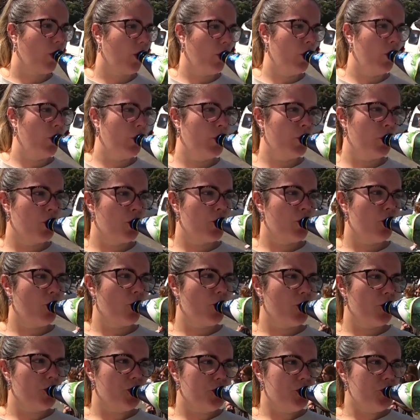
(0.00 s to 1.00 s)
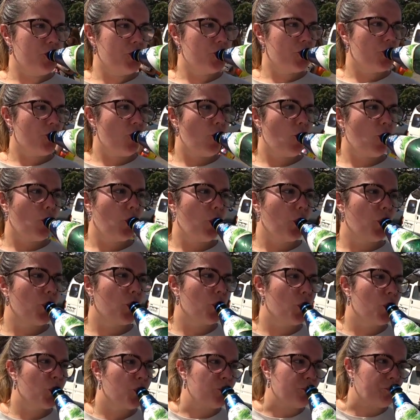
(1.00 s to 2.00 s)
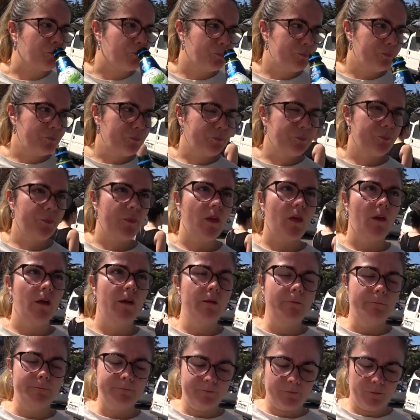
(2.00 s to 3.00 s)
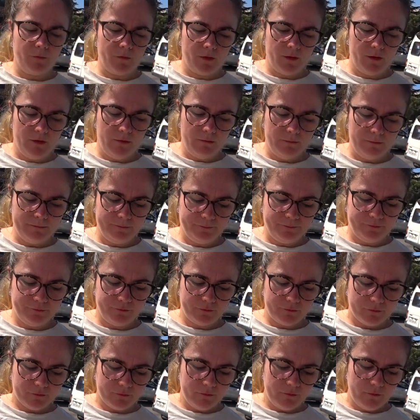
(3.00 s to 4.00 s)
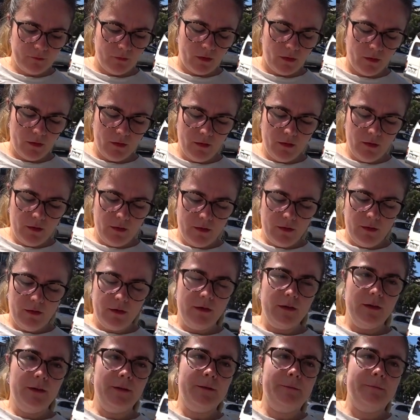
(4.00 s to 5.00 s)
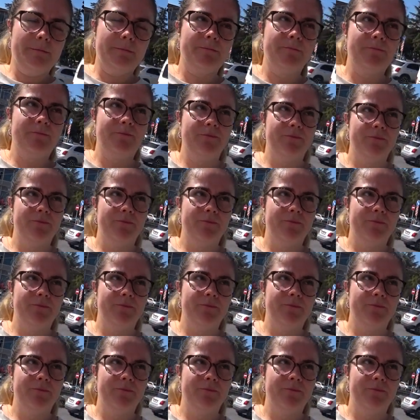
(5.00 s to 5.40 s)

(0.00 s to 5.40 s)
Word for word: They do different flavours. We had one yesterday. It was a, a grape with Saperavi aroma, and it was one of the